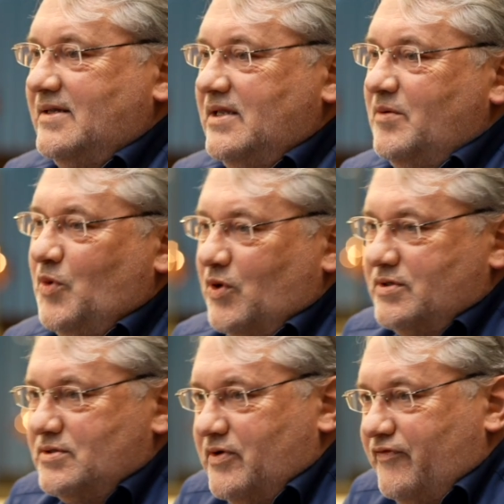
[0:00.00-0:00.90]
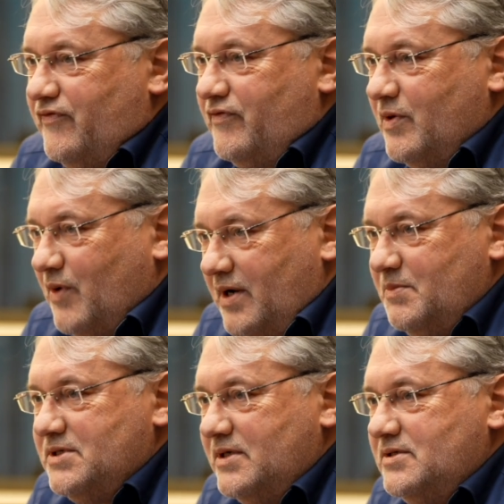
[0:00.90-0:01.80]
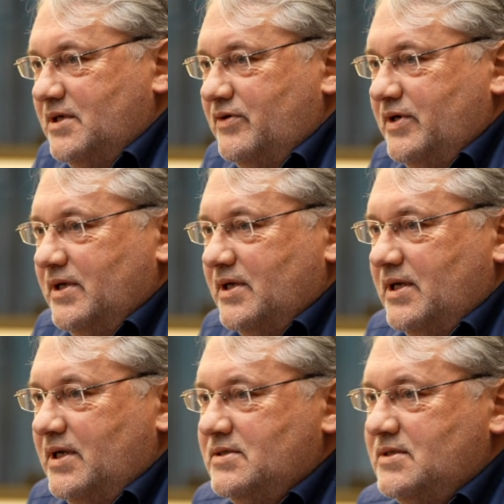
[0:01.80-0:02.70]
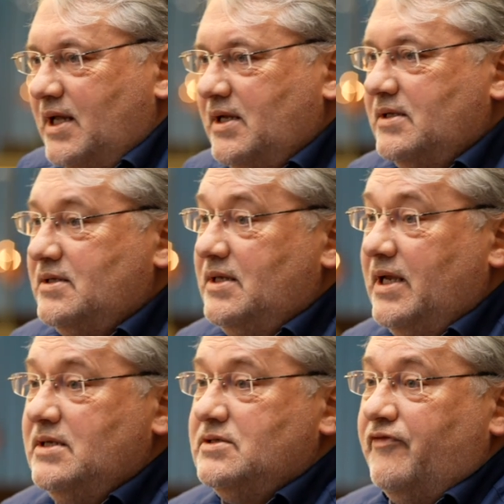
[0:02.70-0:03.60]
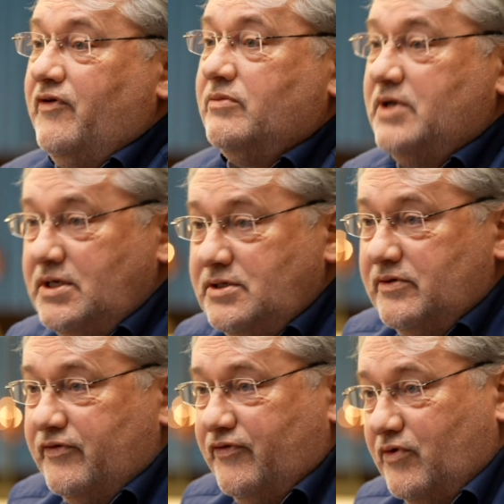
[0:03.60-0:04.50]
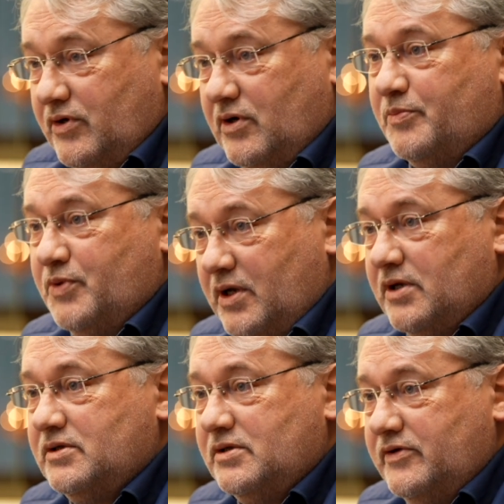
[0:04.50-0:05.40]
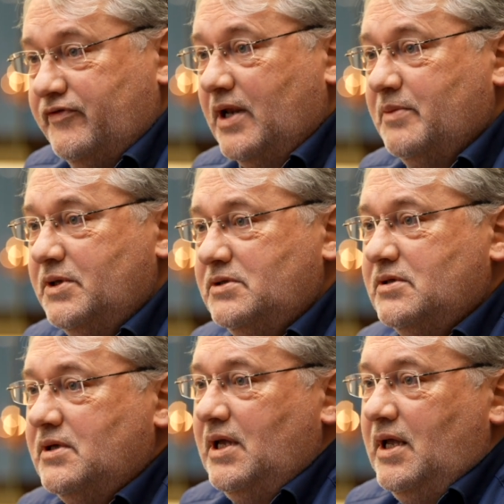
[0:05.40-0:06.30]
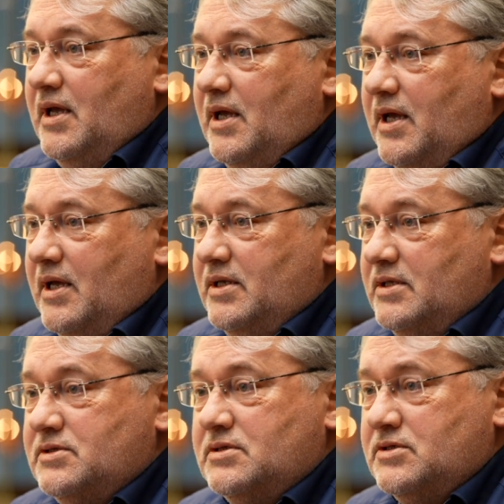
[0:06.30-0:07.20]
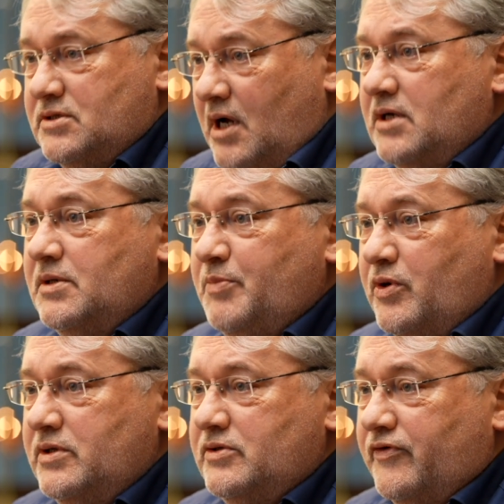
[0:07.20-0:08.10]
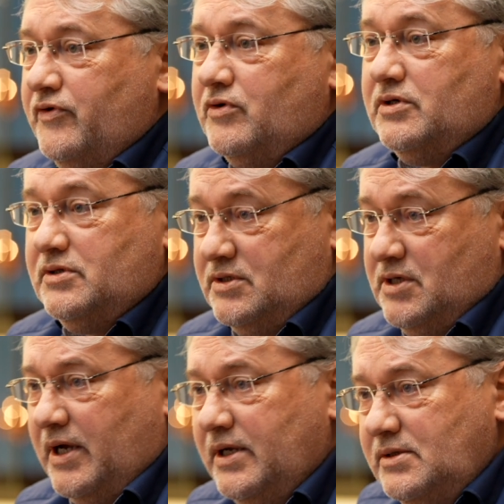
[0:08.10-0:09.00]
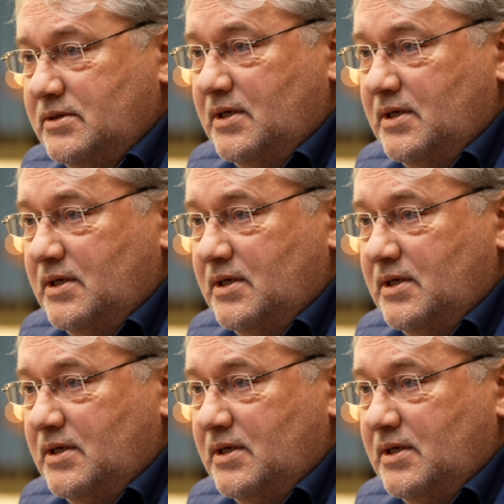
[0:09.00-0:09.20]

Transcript: The importance of requirements engineering is that it lays a foundation for your product development. It's the starting point of your design,